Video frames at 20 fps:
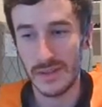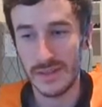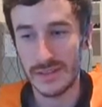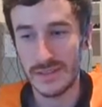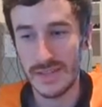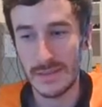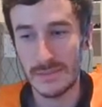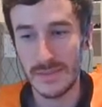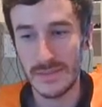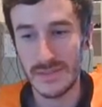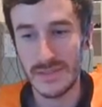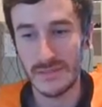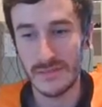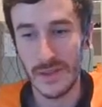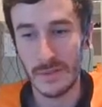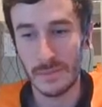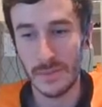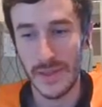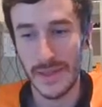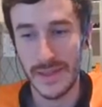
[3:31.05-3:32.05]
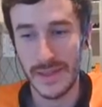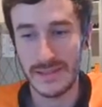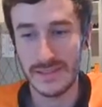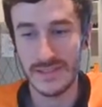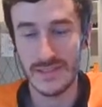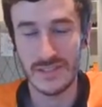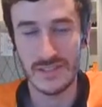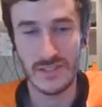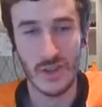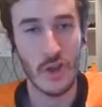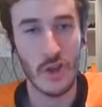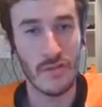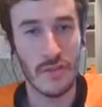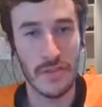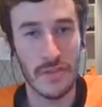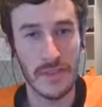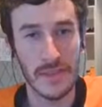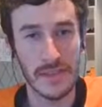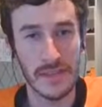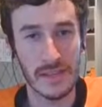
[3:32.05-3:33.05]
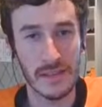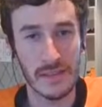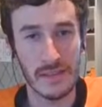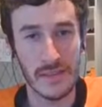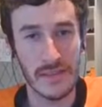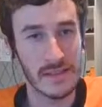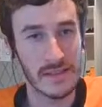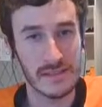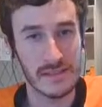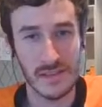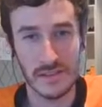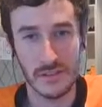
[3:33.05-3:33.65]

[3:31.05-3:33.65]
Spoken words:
it seems as if our players are just overthinking things.